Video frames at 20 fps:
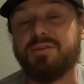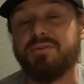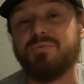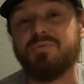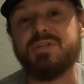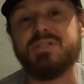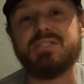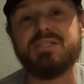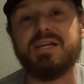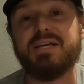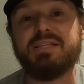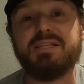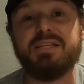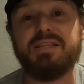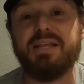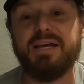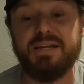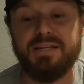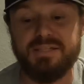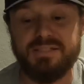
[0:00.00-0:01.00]
The reason I did
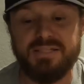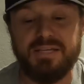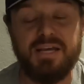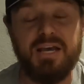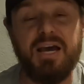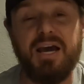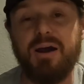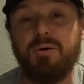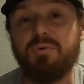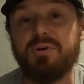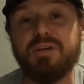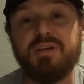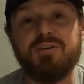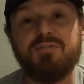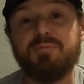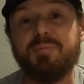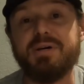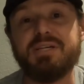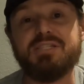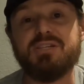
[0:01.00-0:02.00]
that is I want to
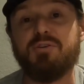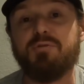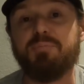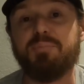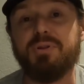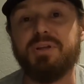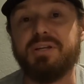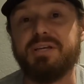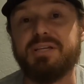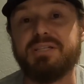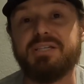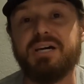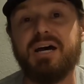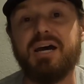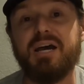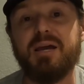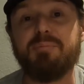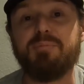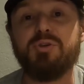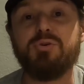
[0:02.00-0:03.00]
give myself plenty of time.